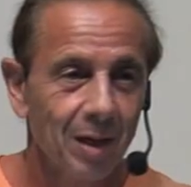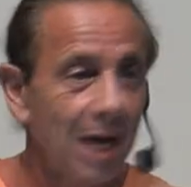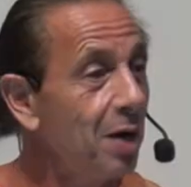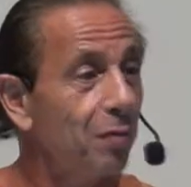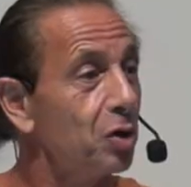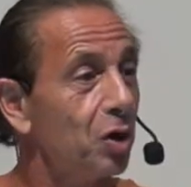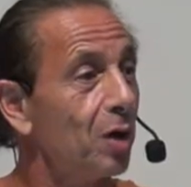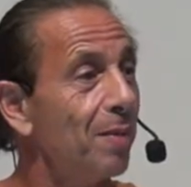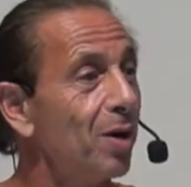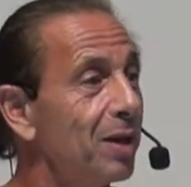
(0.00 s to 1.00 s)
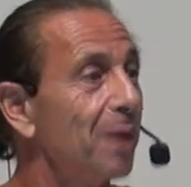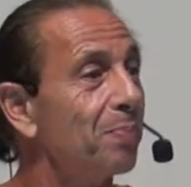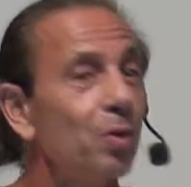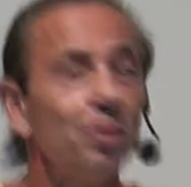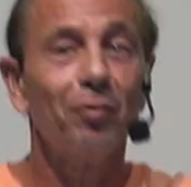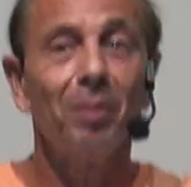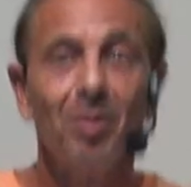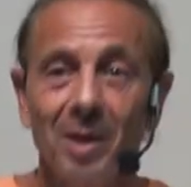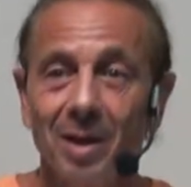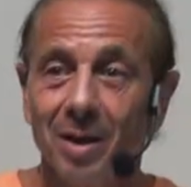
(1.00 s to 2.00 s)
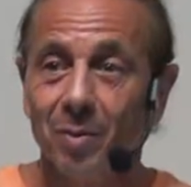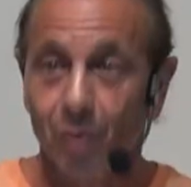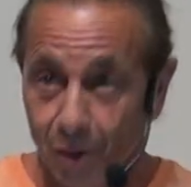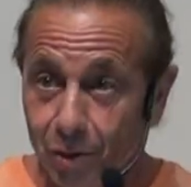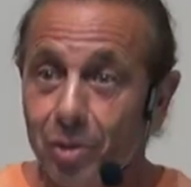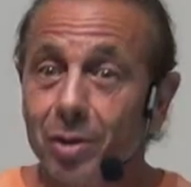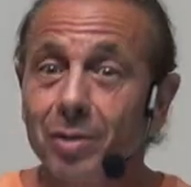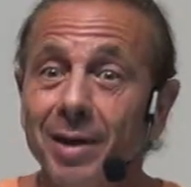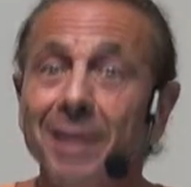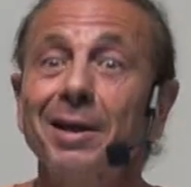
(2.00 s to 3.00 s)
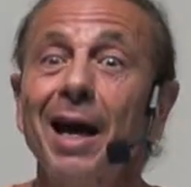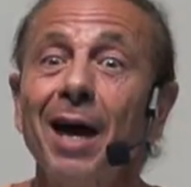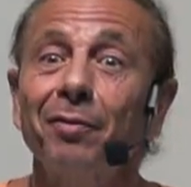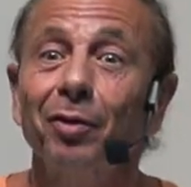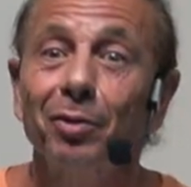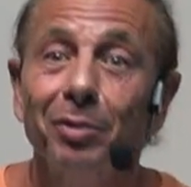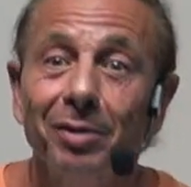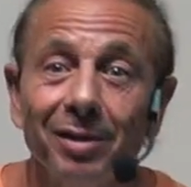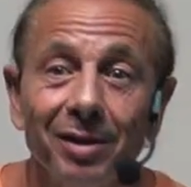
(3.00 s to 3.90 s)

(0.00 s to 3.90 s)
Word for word: I never should have married that person from the beginning. Well, you should have asked God first.